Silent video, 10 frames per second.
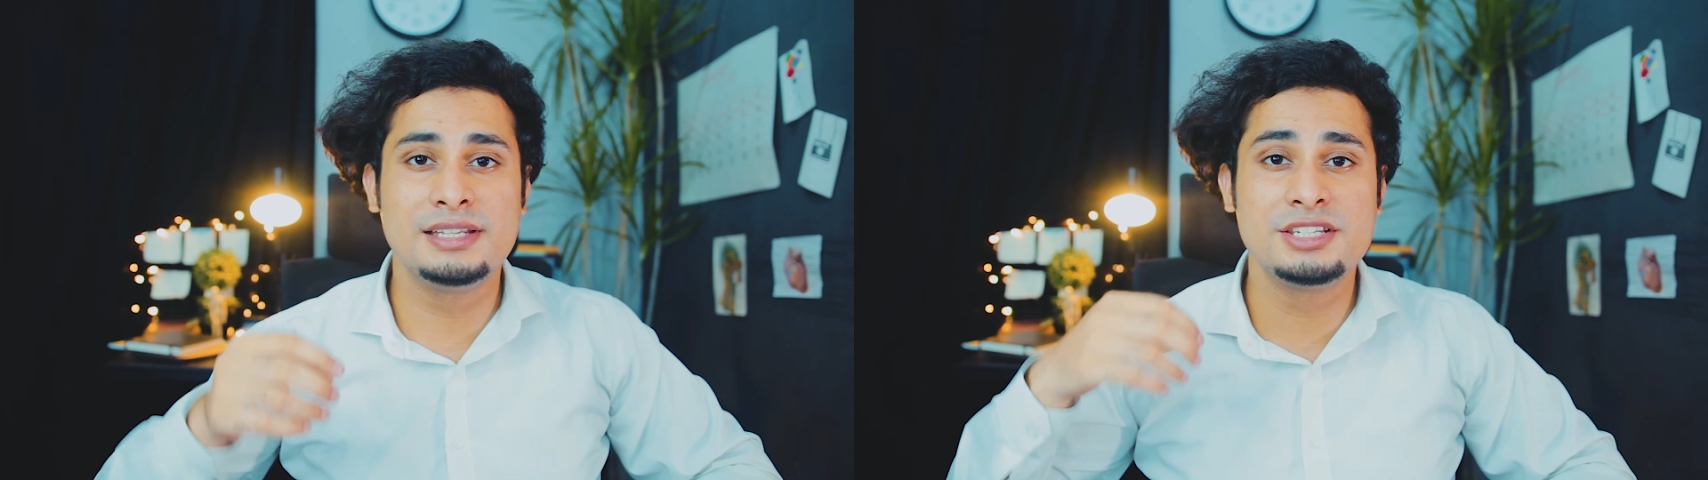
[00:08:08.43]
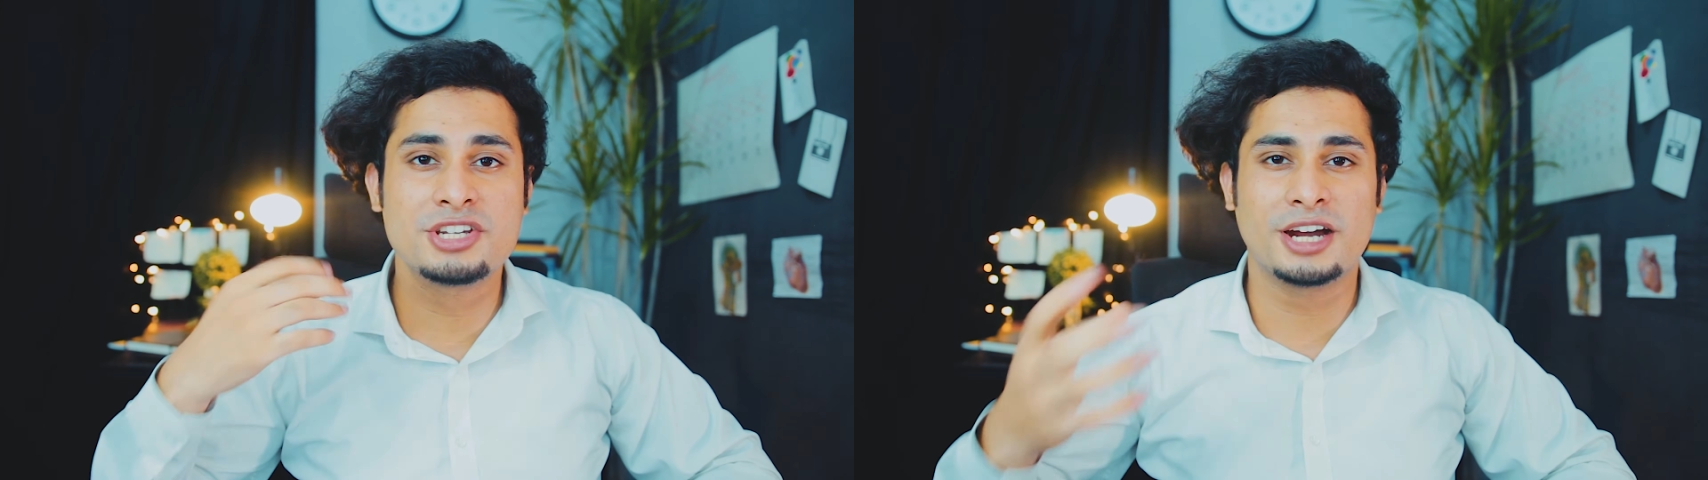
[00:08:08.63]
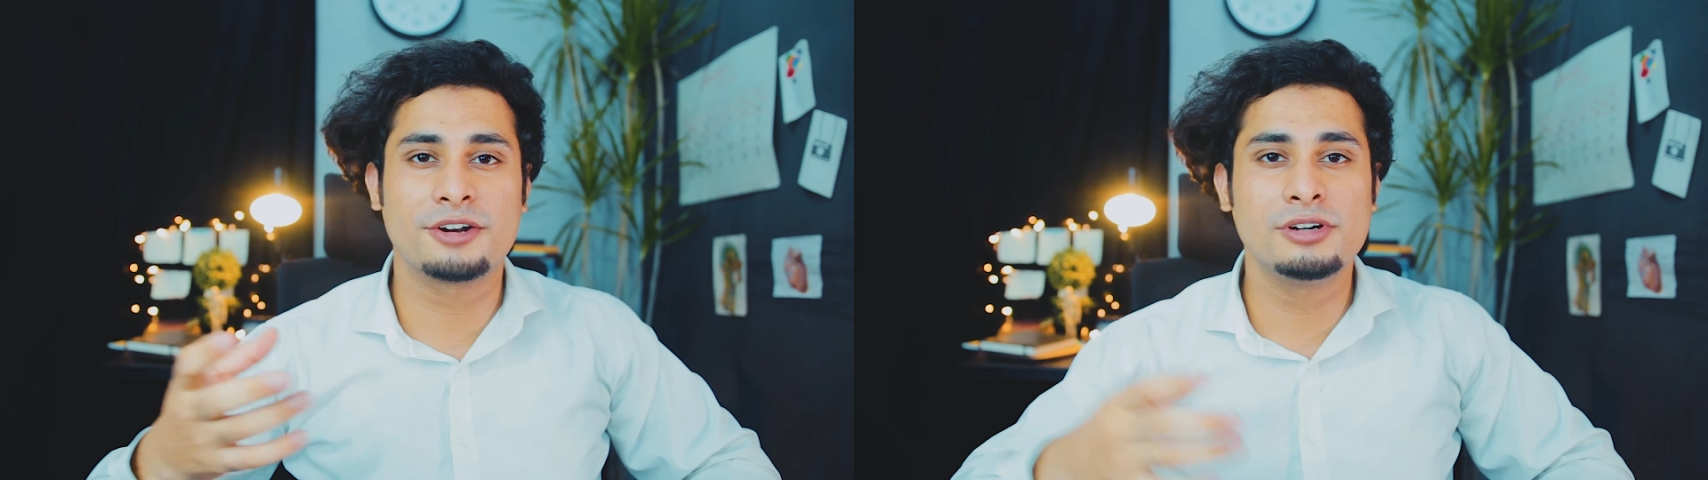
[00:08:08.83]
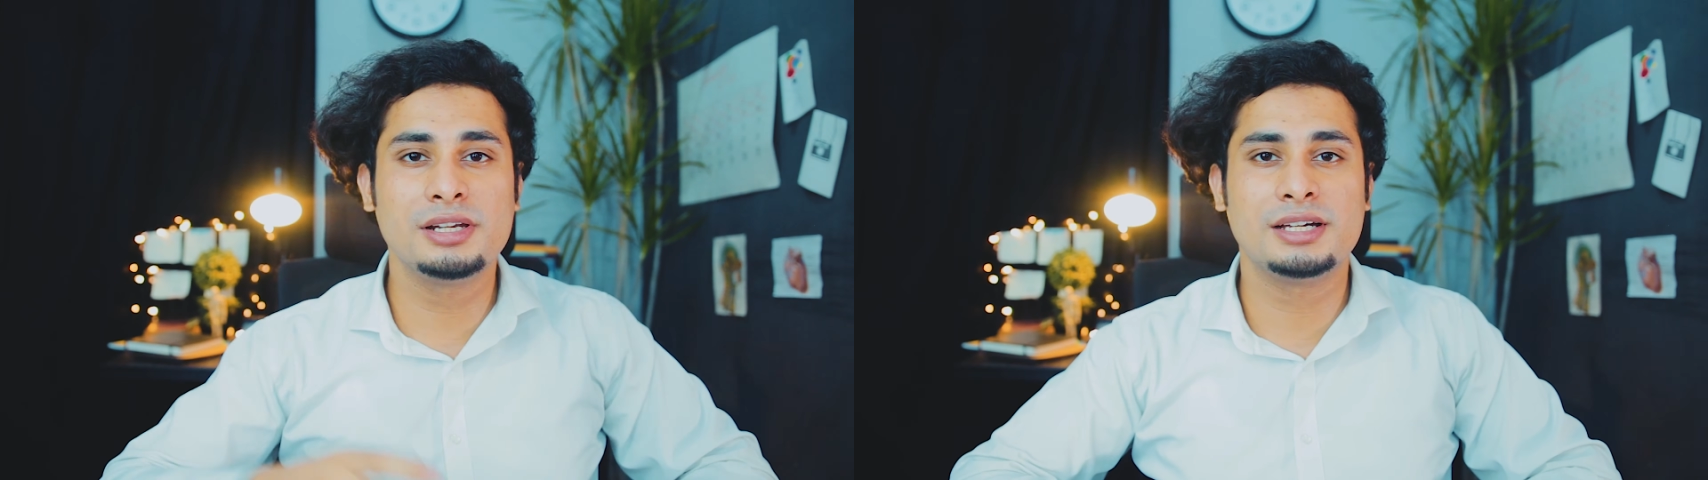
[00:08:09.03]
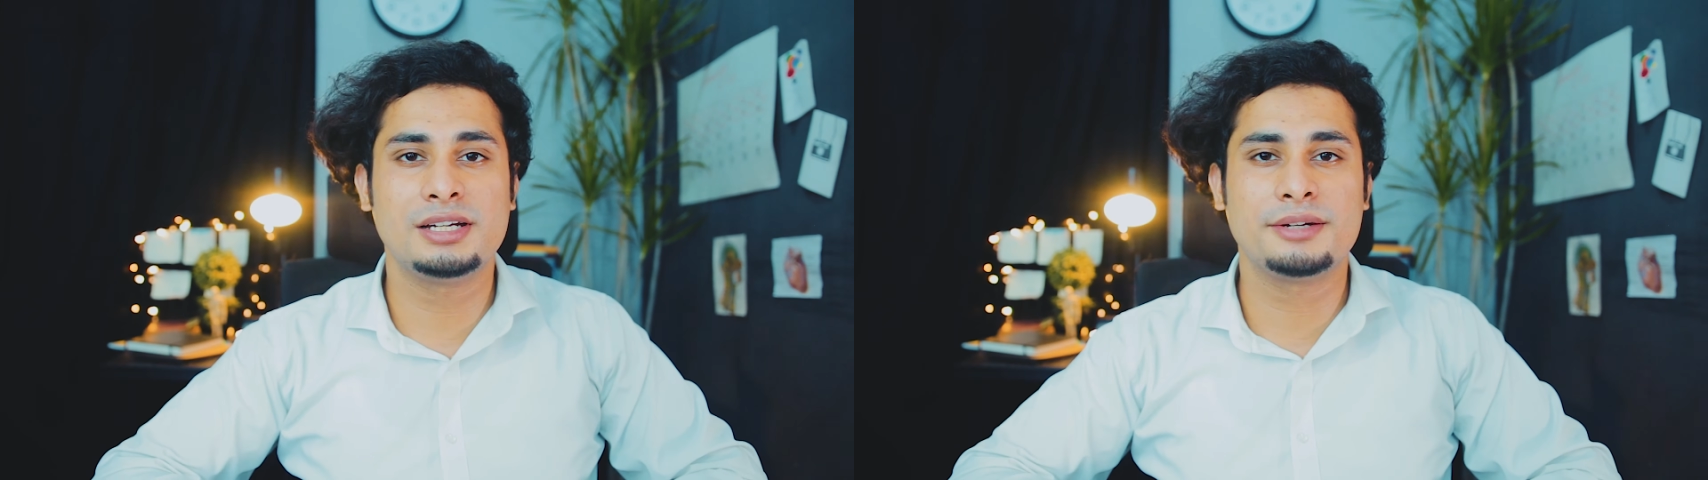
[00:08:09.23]
in
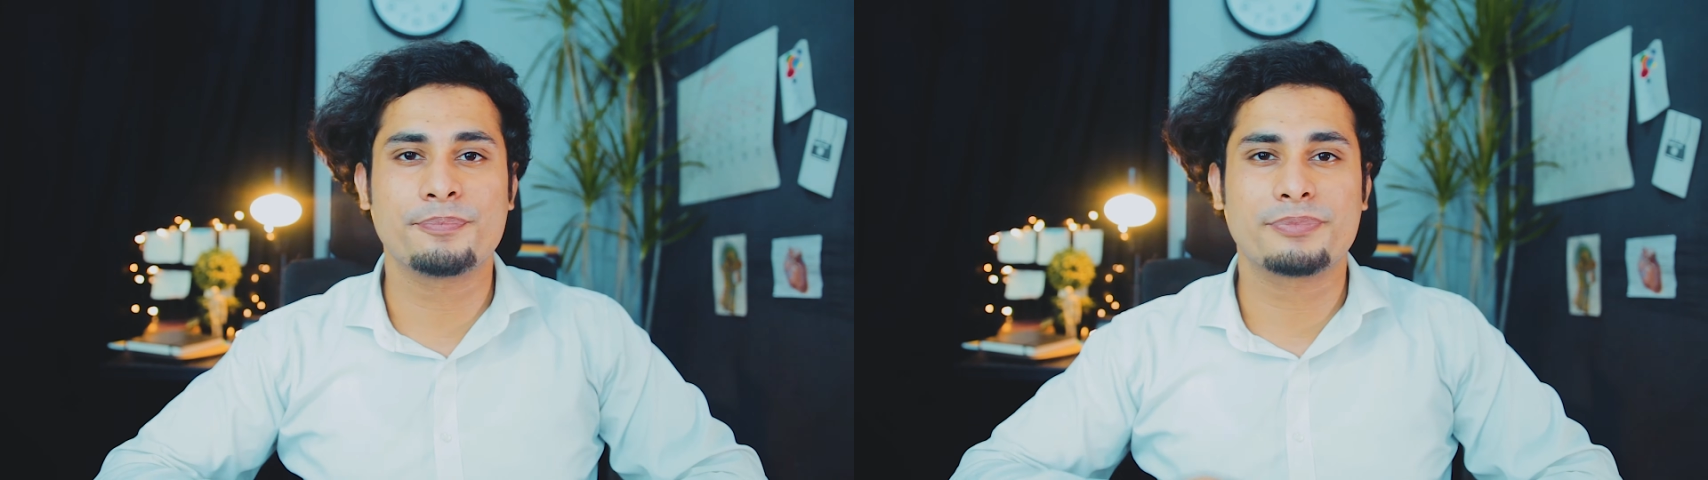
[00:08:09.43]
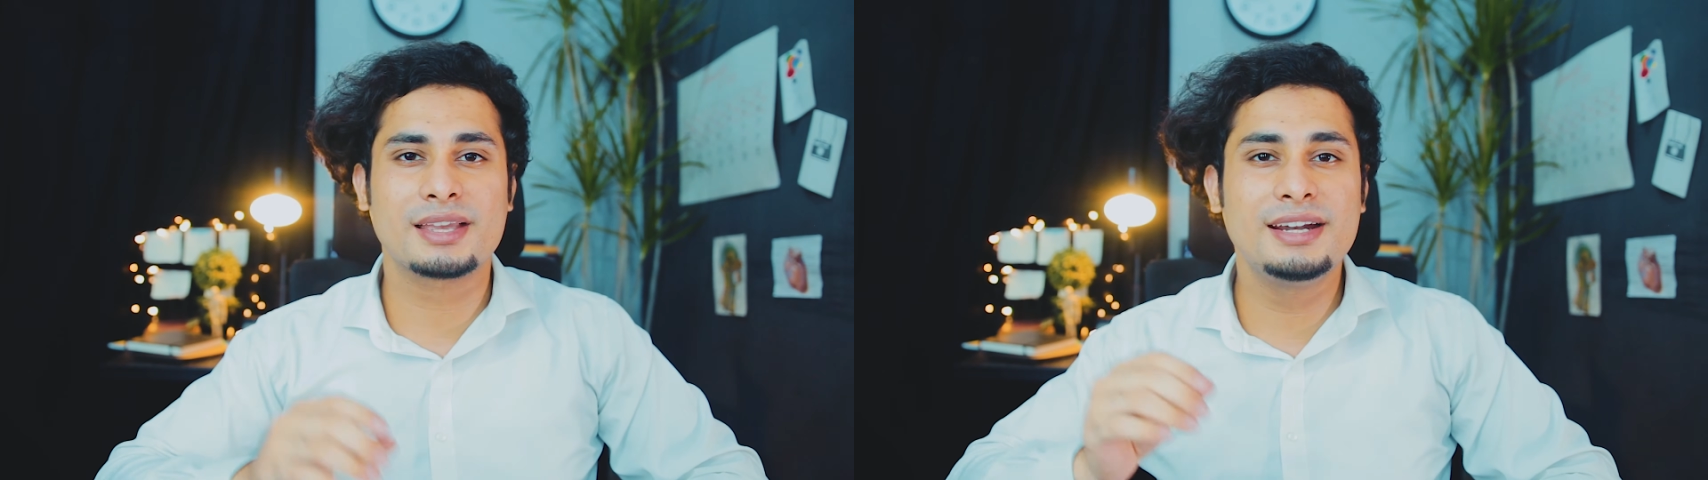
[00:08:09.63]
charcoal color.